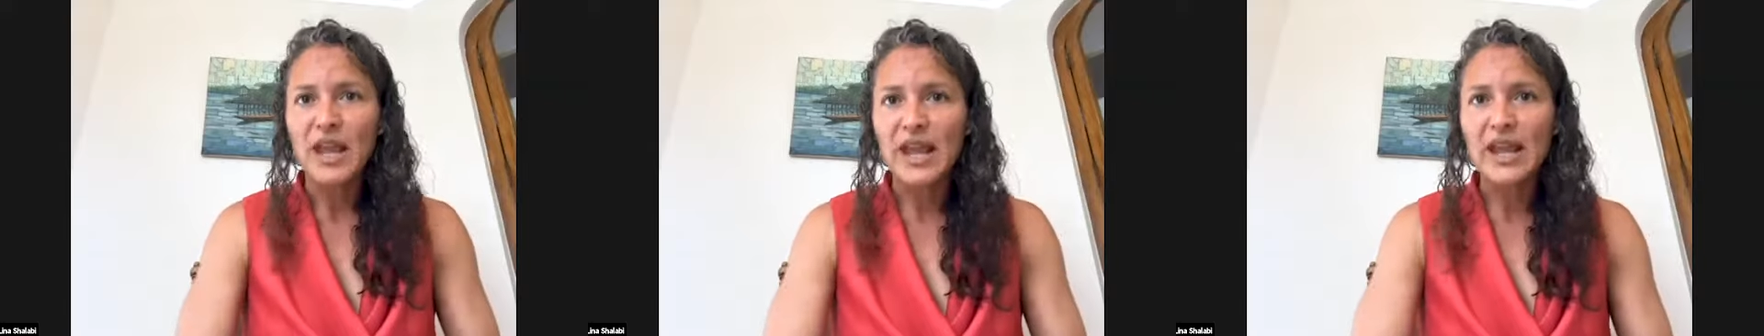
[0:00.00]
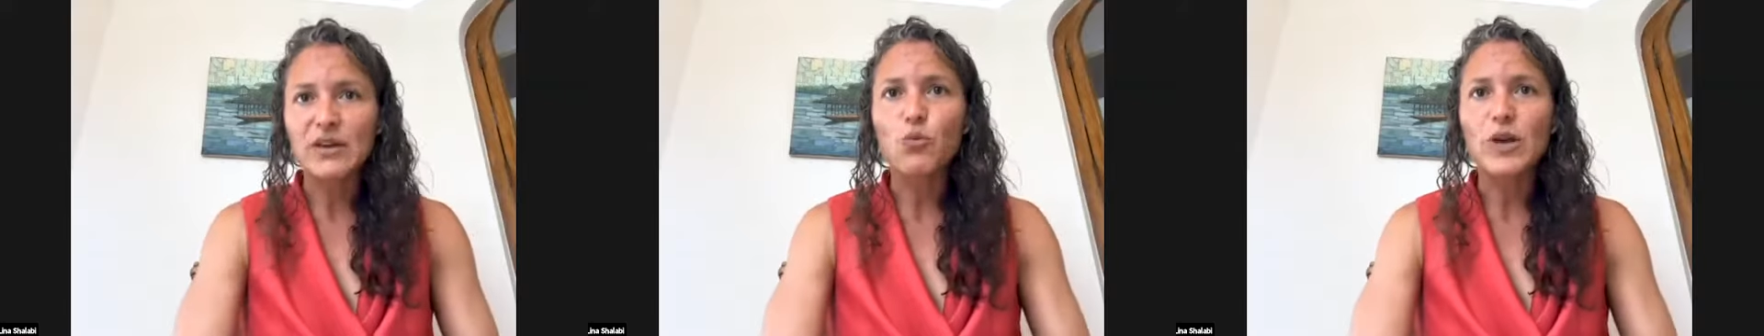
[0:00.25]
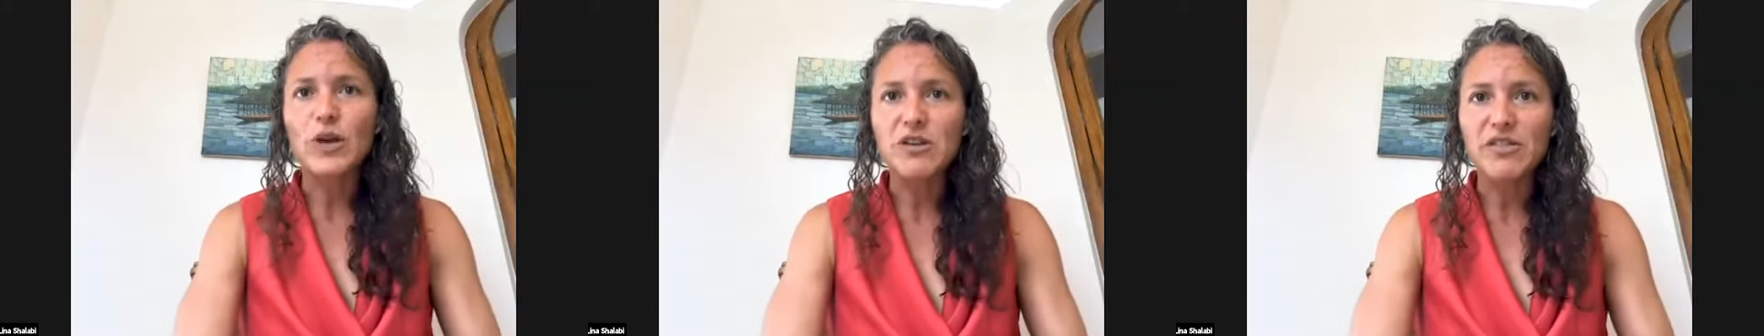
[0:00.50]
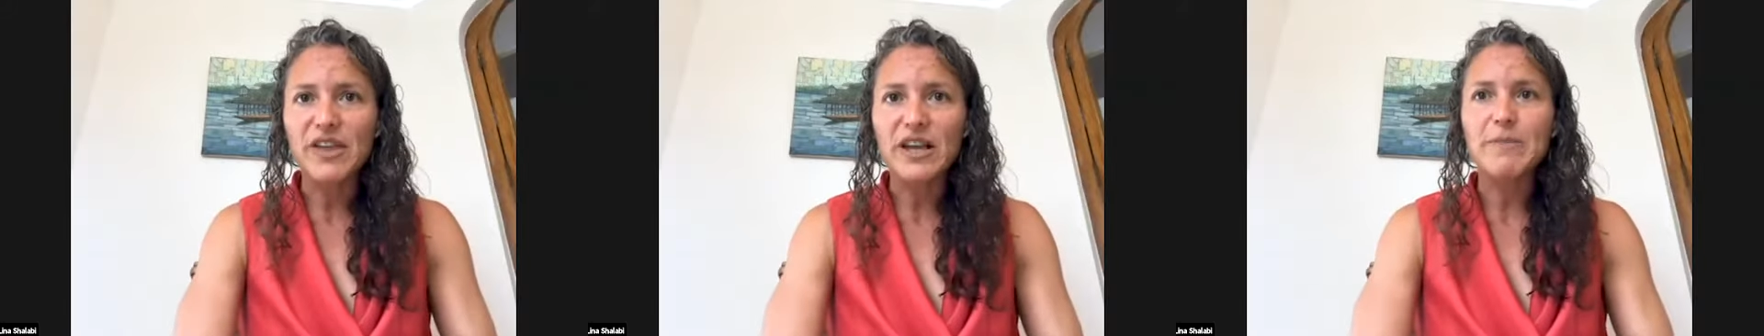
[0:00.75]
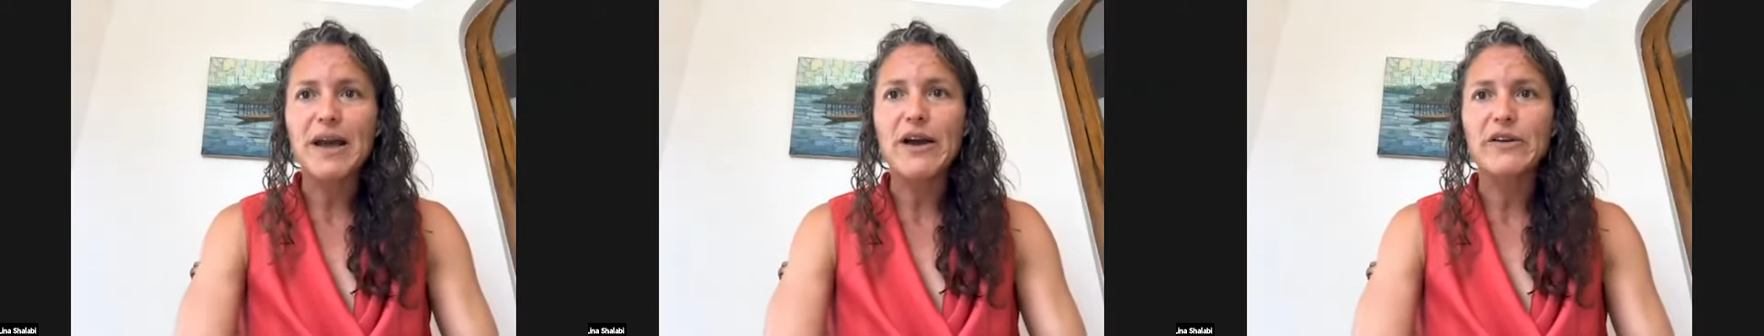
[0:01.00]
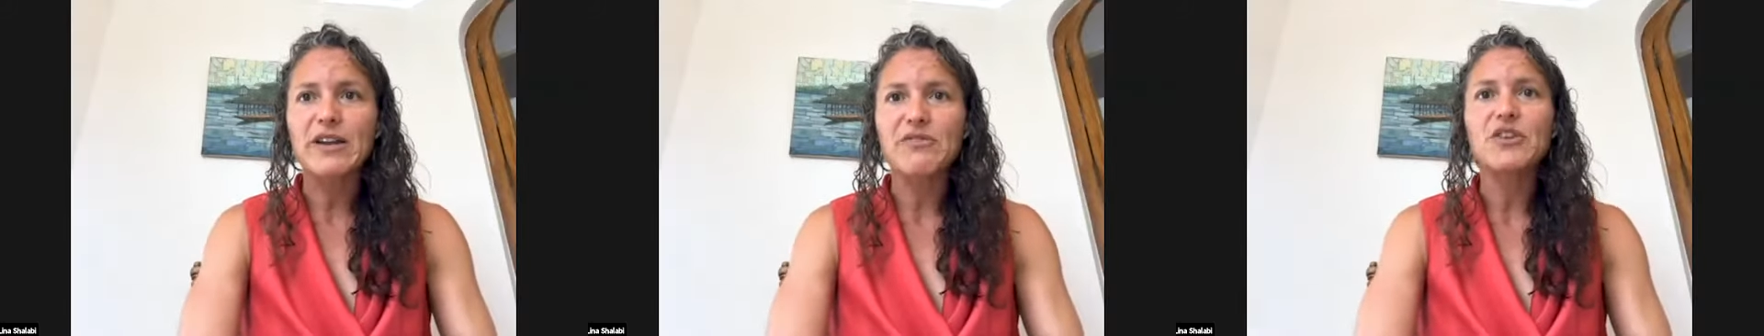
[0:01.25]
And when you think
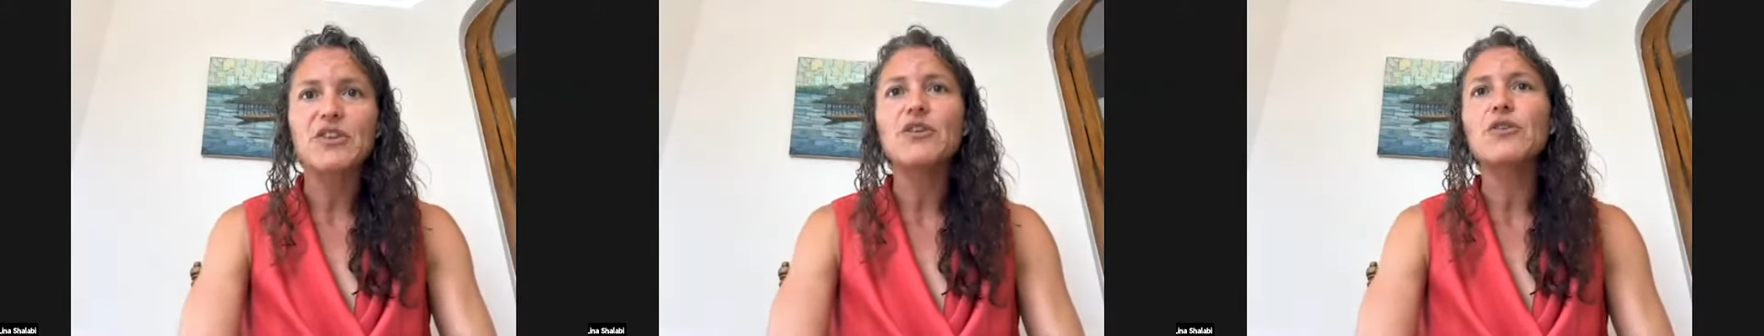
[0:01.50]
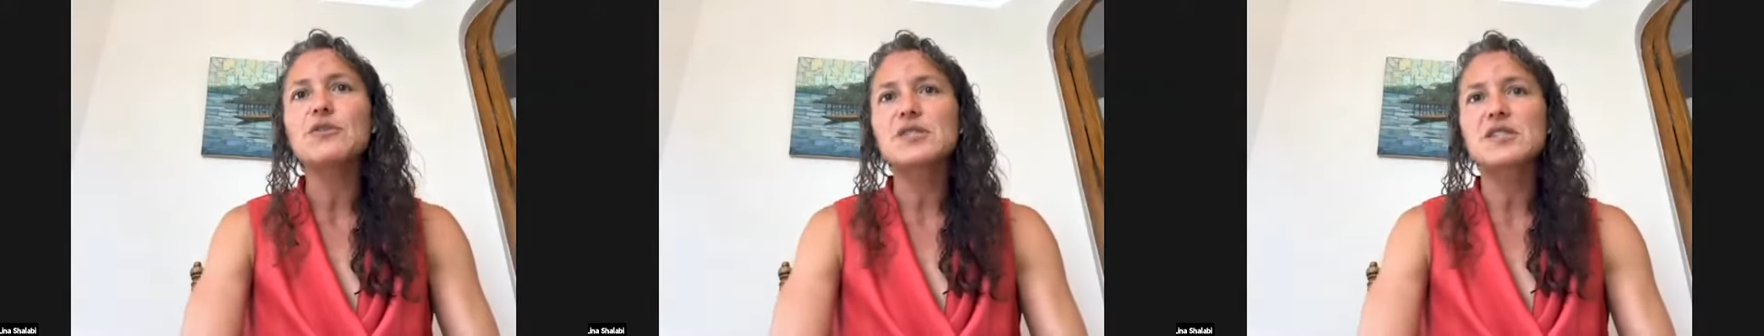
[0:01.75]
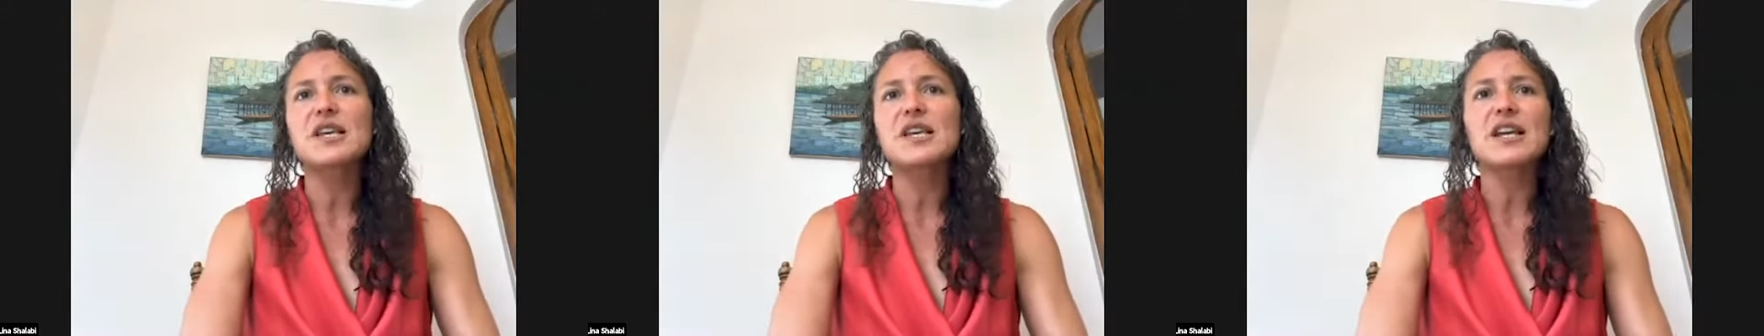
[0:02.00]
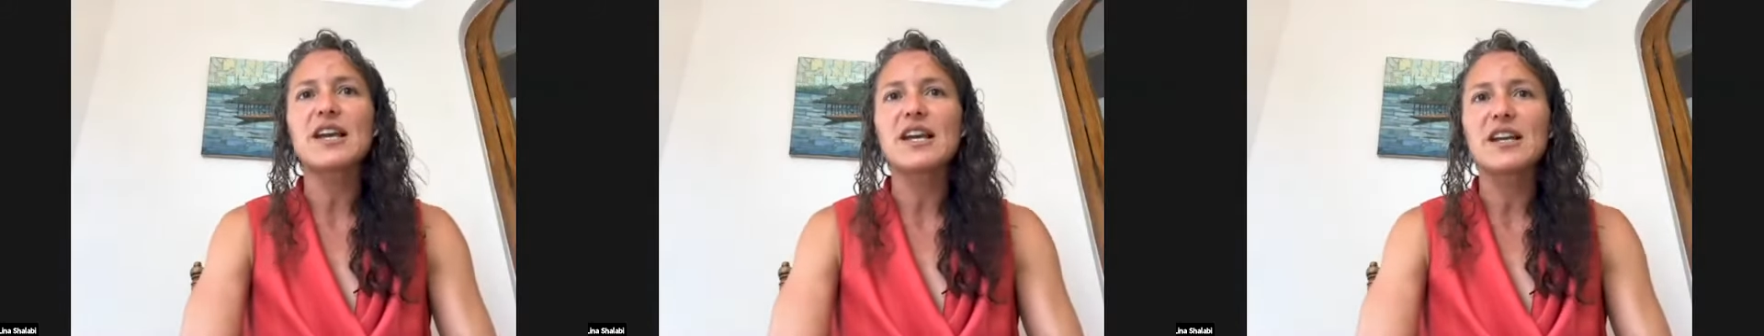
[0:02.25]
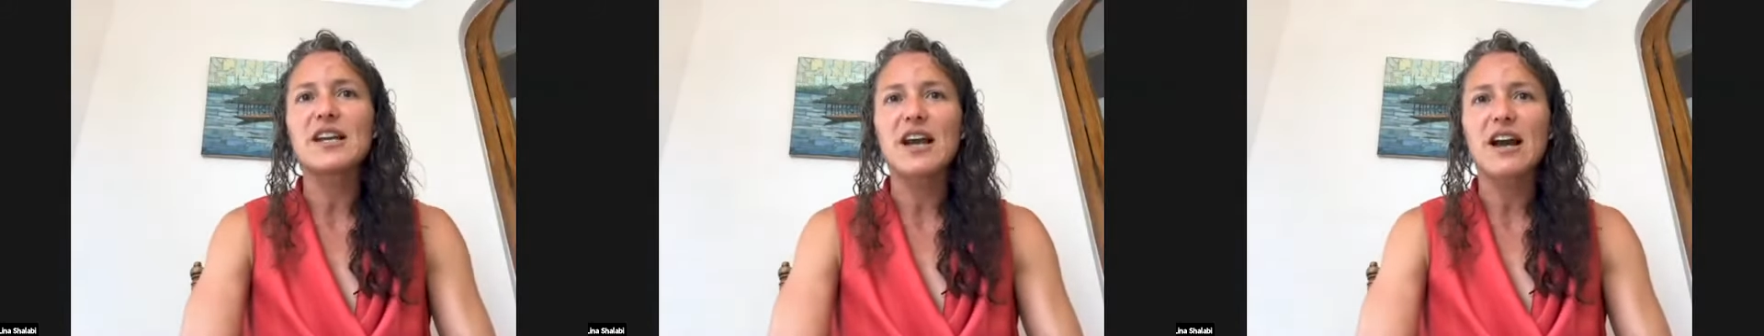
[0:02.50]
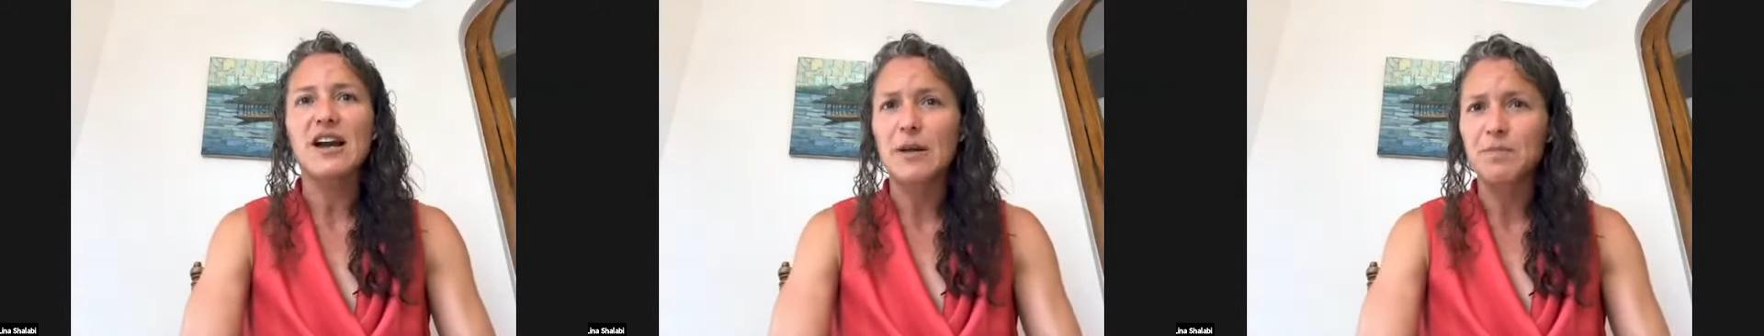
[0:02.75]
about if you sitting in
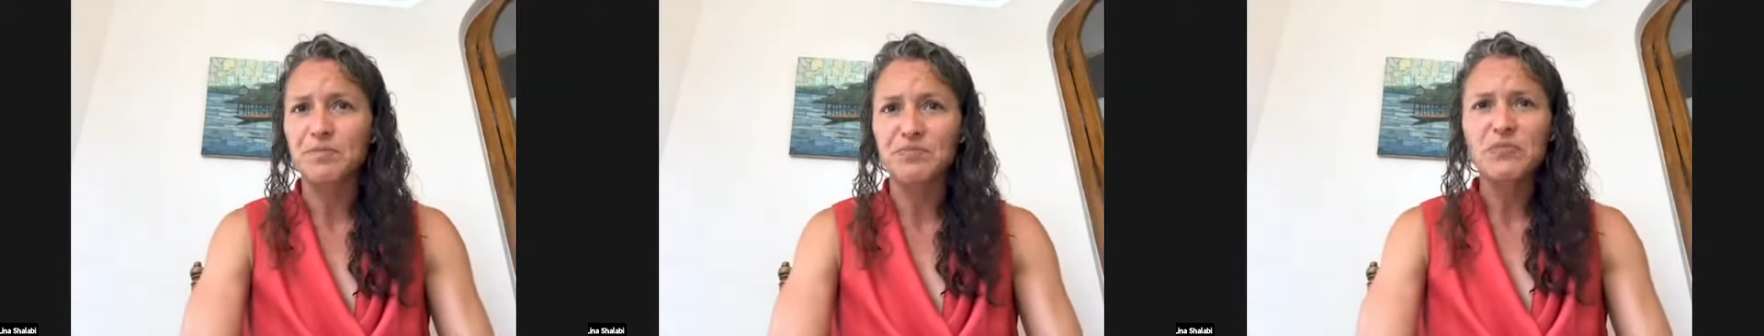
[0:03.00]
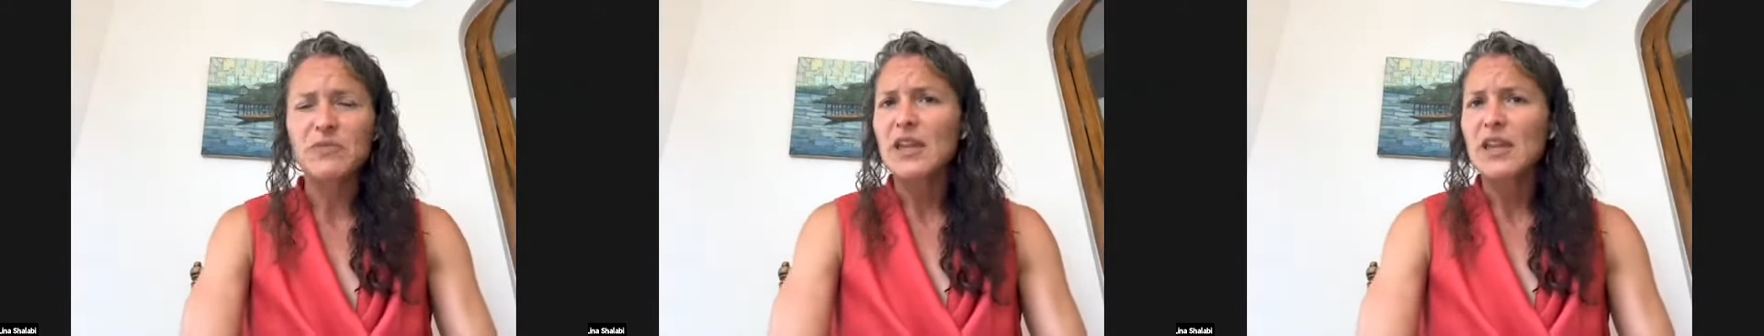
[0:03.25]
um,